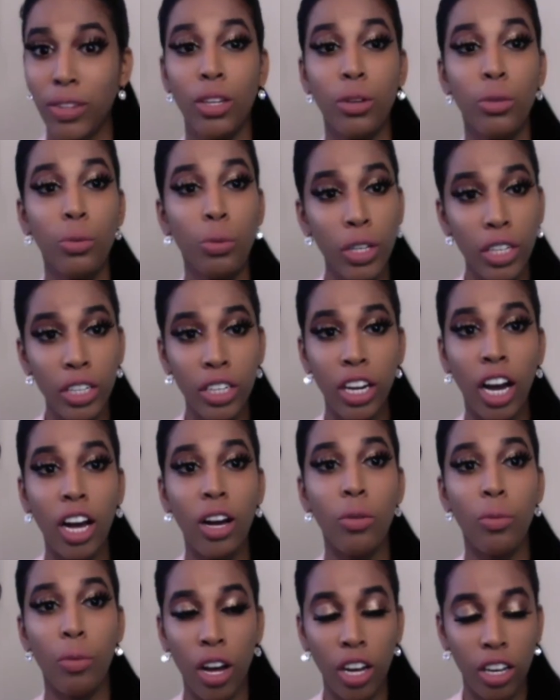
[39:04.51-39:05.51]
would
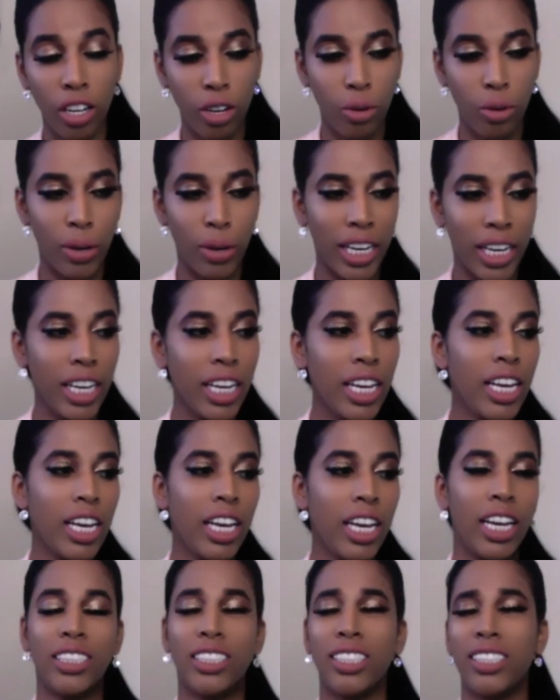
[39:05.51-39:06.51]
not walk away
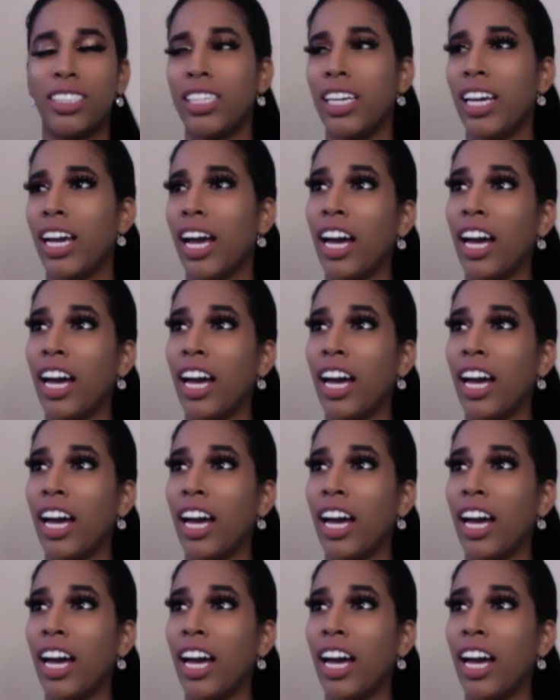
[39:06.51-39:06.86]
and to say,